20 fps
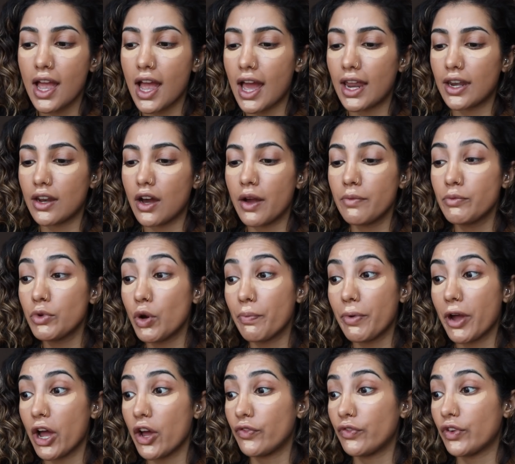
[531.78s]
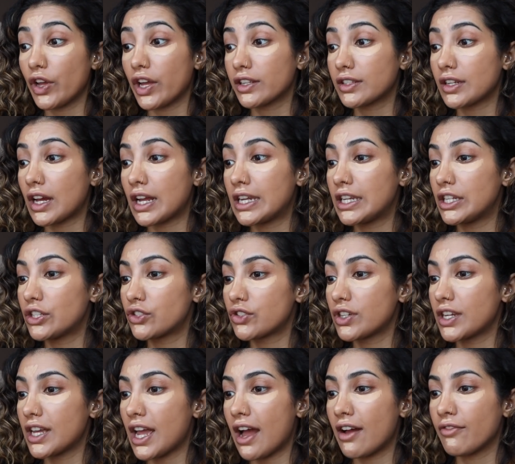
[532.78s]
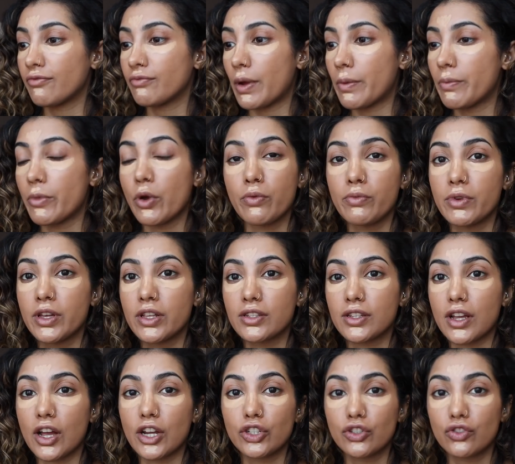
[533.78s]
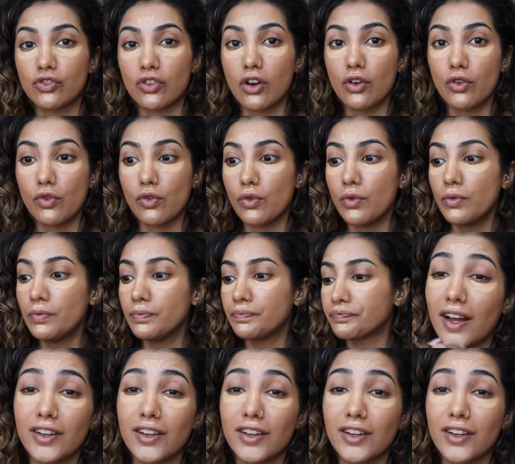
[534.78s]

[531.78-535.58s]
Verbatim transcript: and I'm not perfect. I literally have my moments. I struggle.